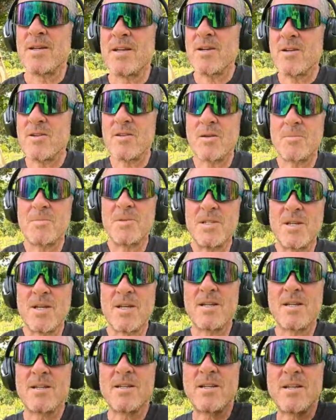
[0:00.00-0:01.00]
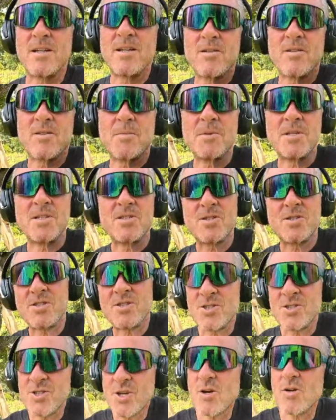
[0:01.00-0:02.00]
Let me
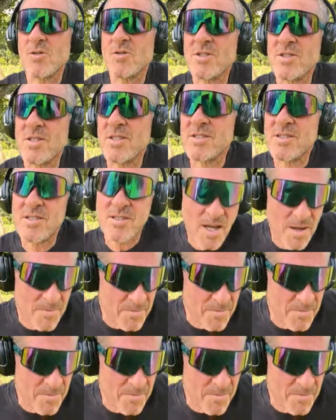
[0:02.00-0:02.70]
just show since